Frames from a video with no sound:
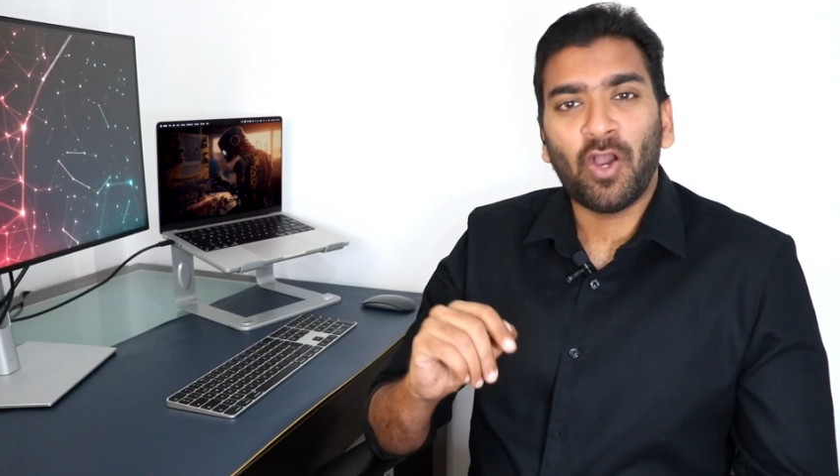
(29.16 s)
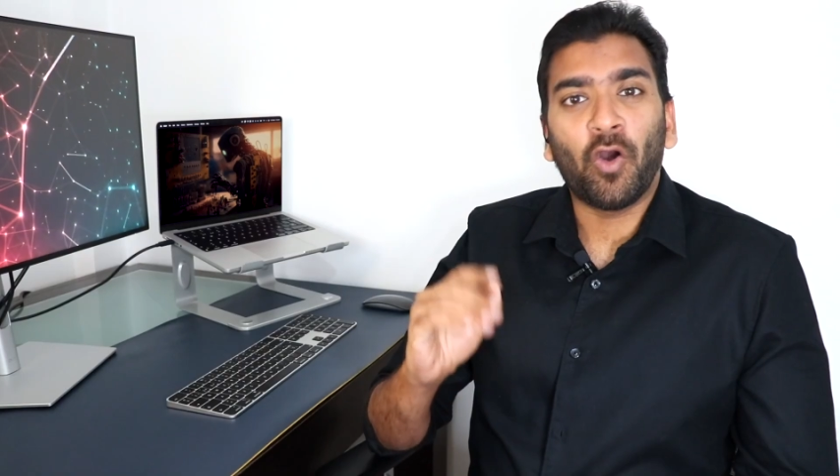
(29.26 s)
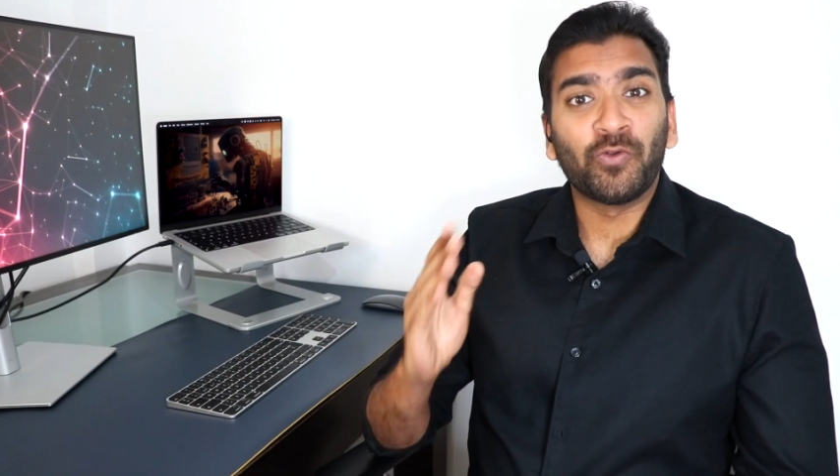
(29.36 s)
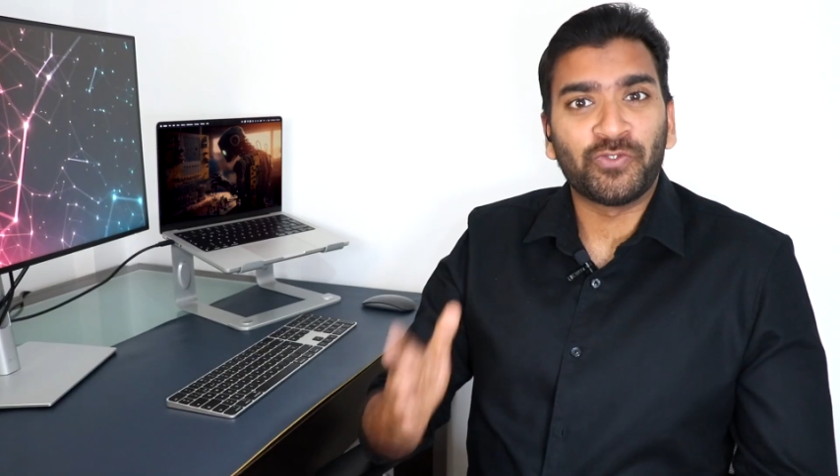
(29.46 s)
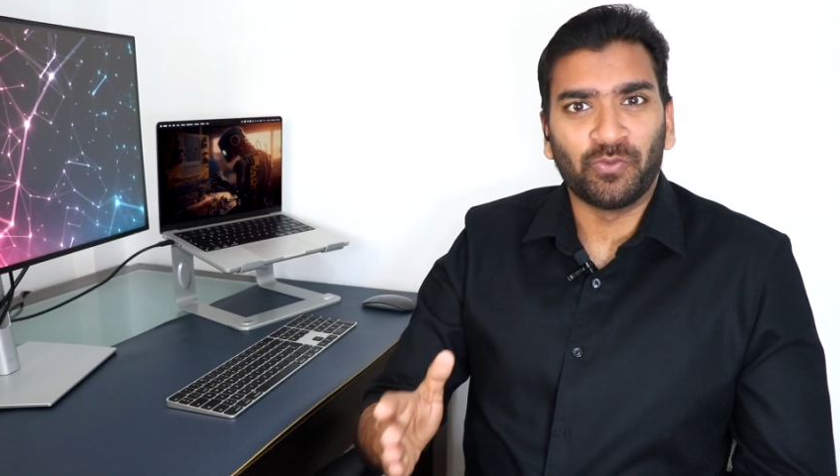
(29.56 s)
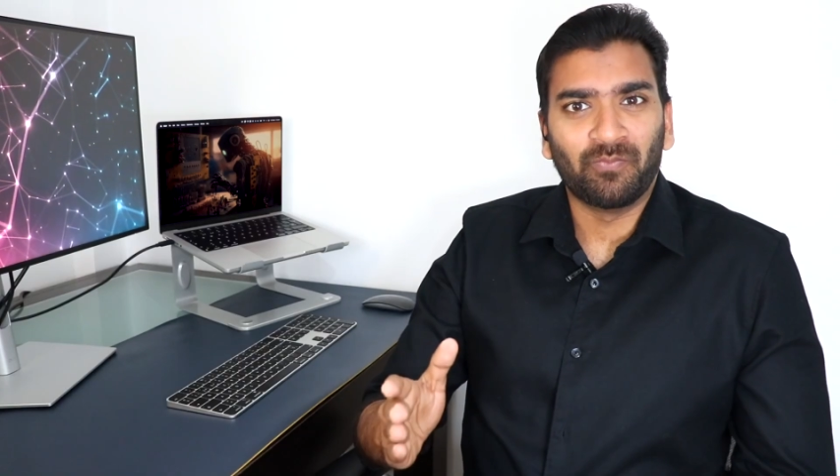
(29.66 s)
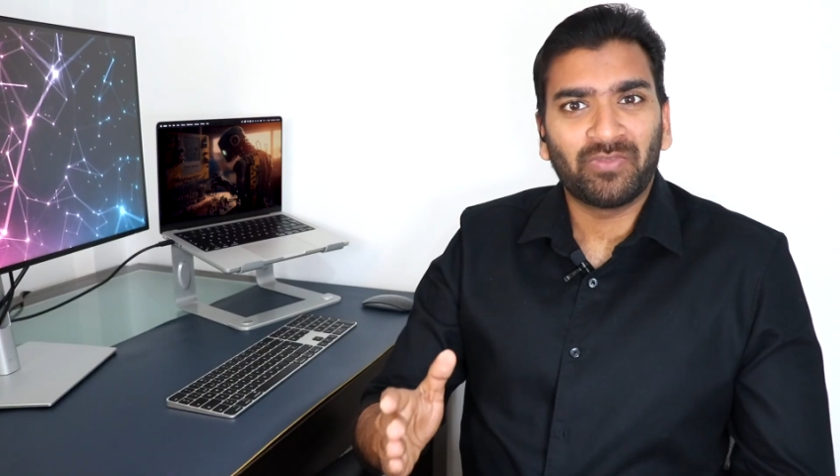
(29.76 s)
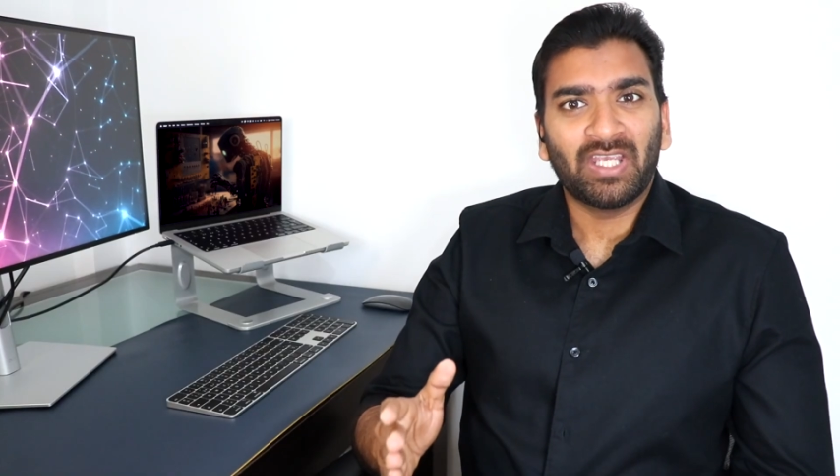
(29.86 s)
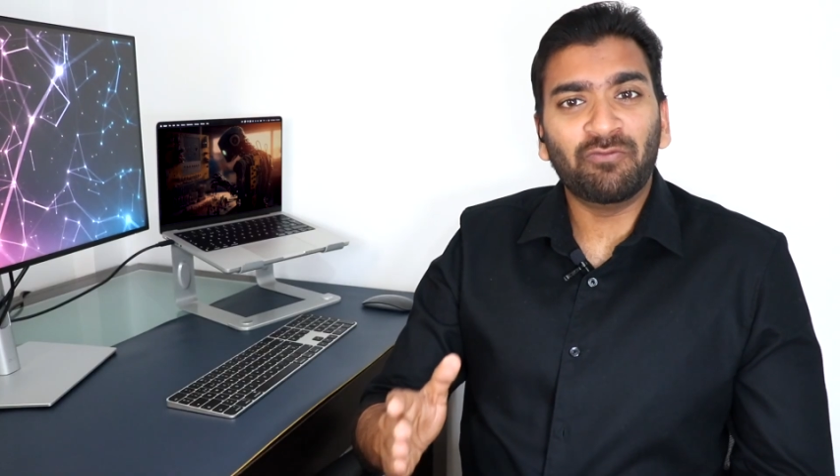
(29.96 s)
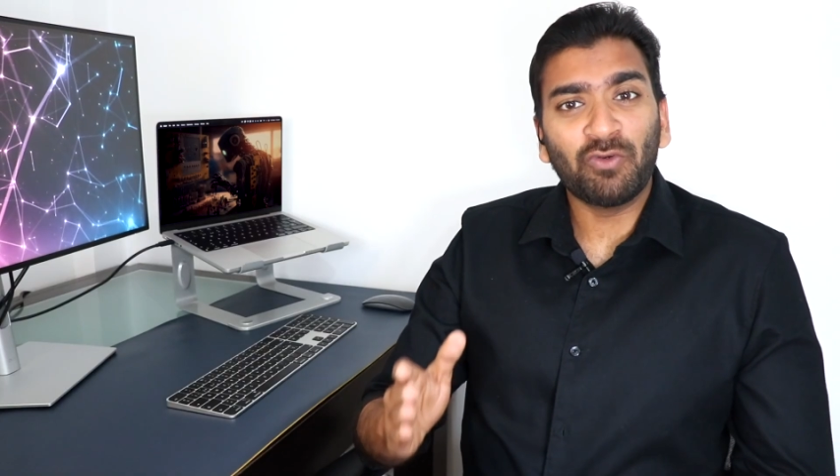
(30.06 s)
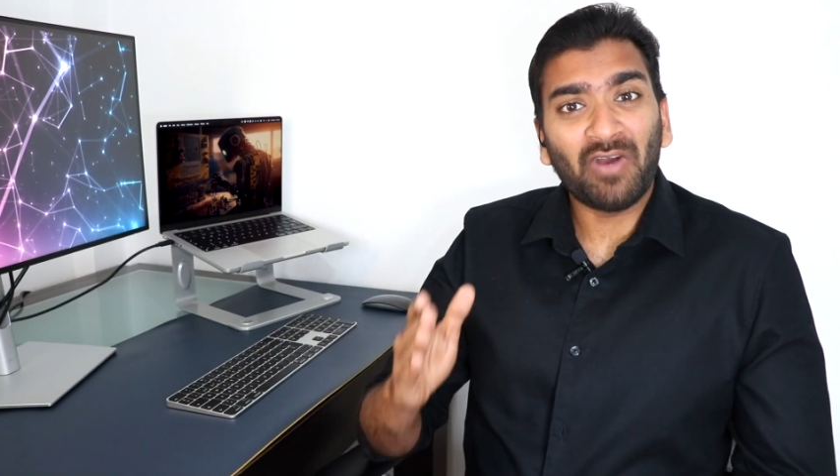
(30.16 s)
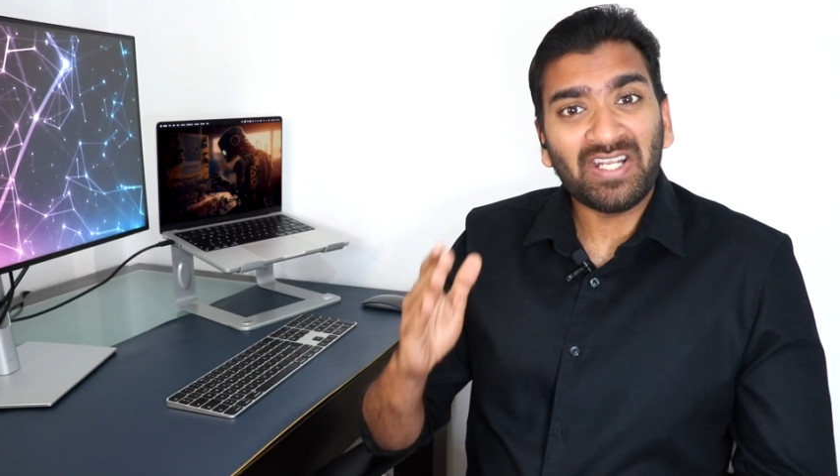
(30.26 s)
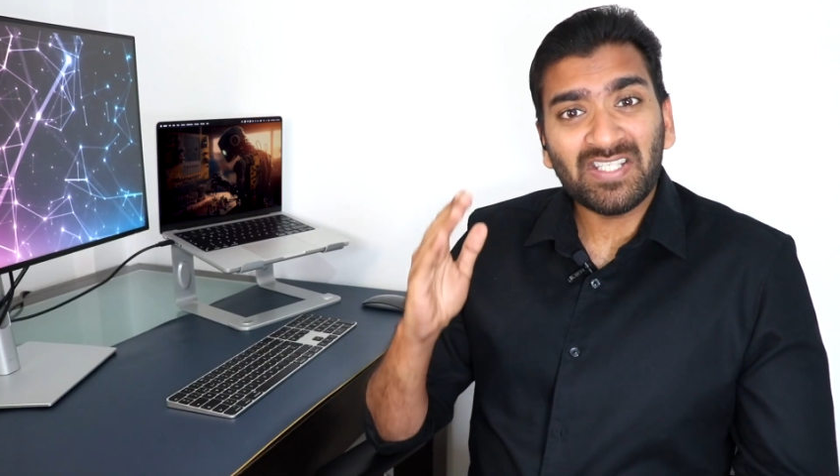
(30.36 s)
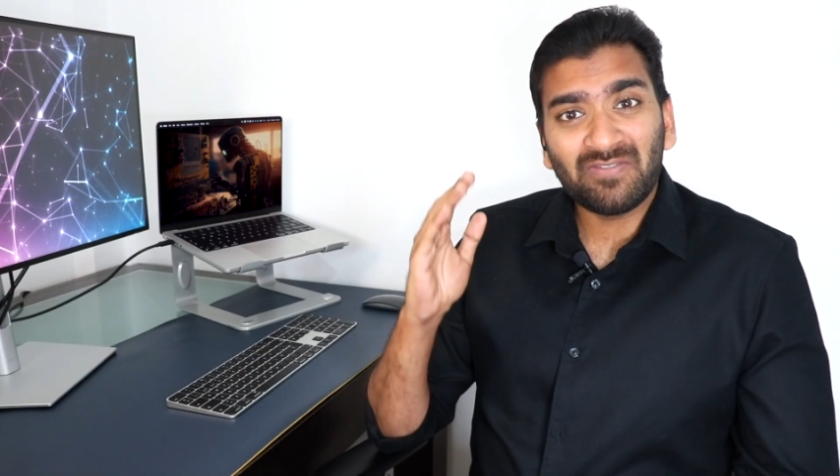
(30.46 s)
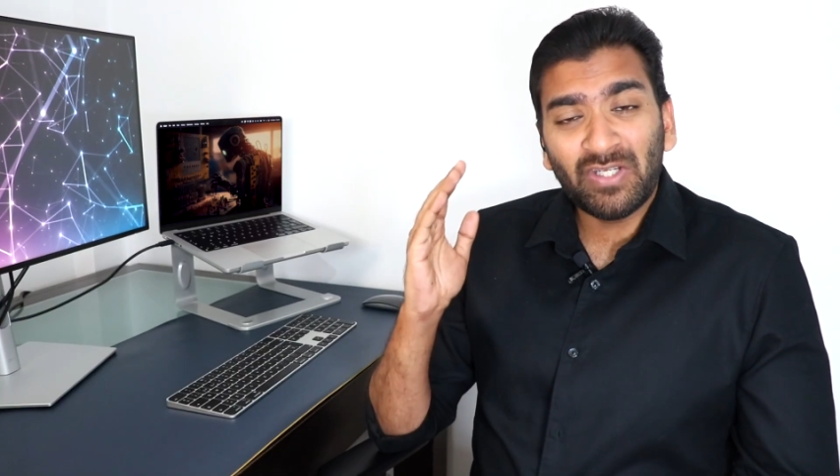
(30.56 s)
Also, if you
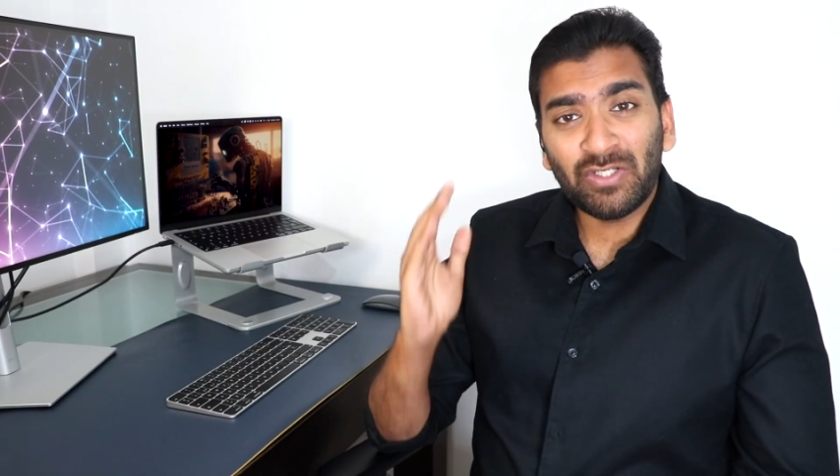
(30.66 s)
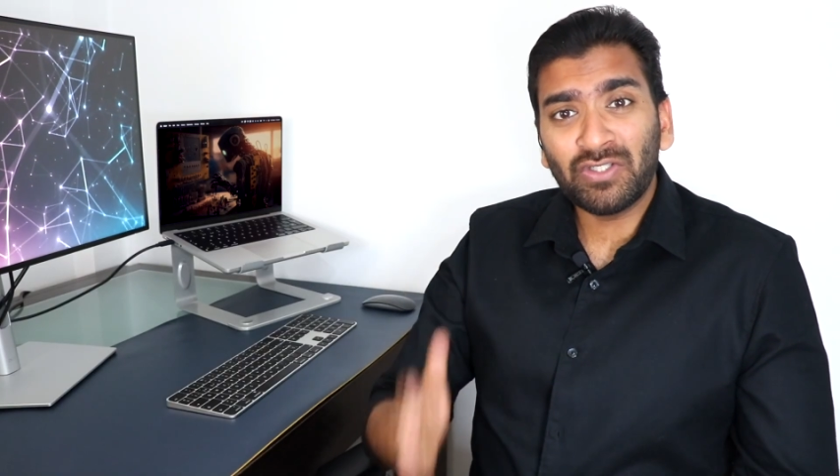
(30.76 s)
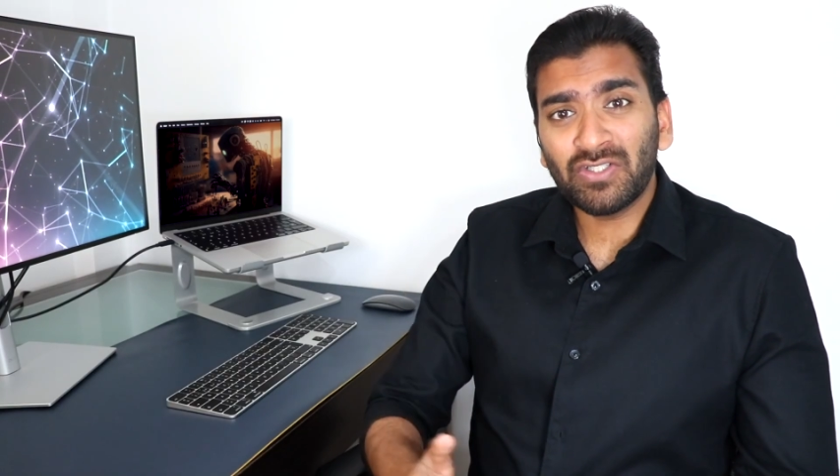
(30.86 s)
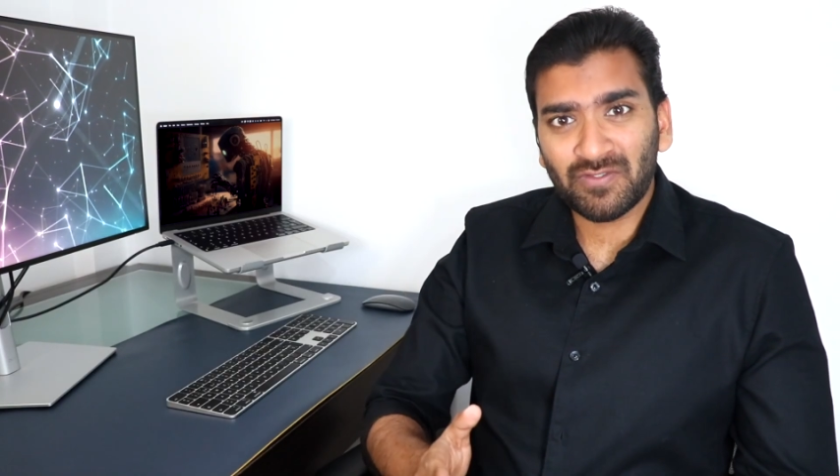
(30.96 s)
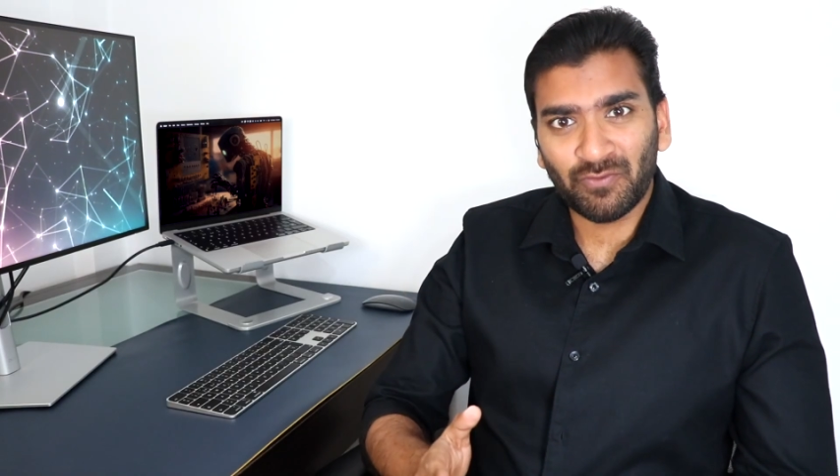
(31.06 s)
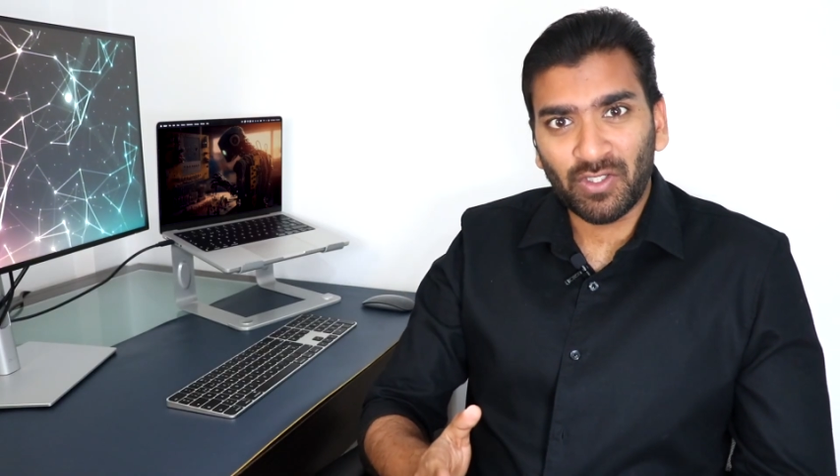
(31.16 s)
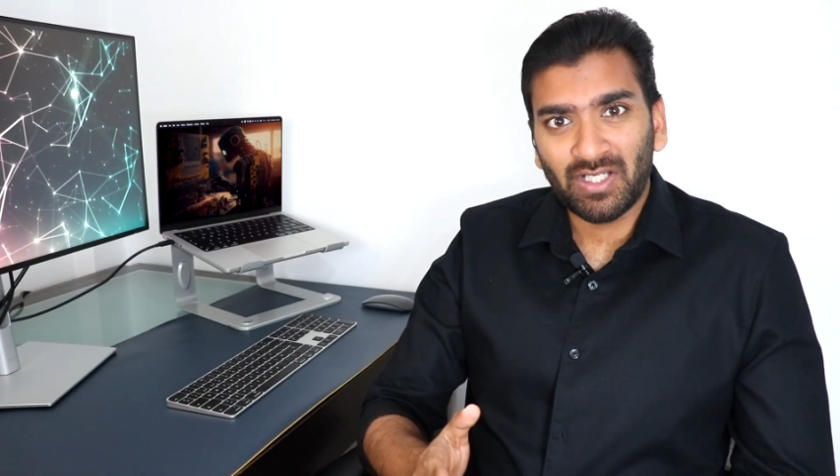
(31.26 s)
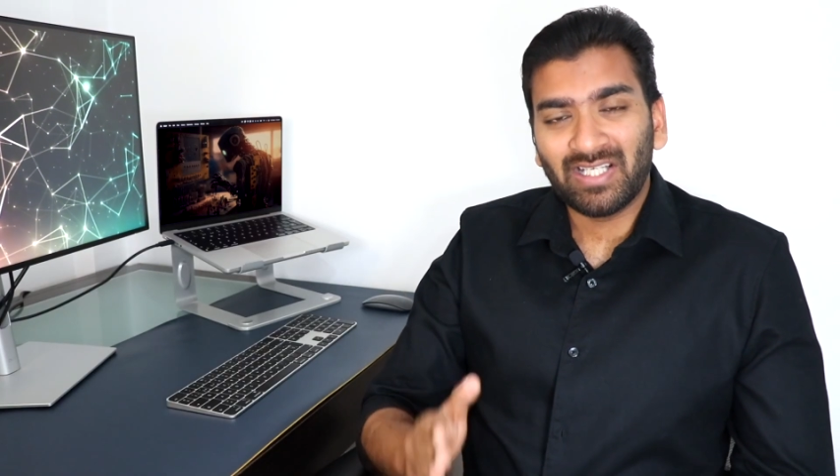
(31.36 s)
find this video useful,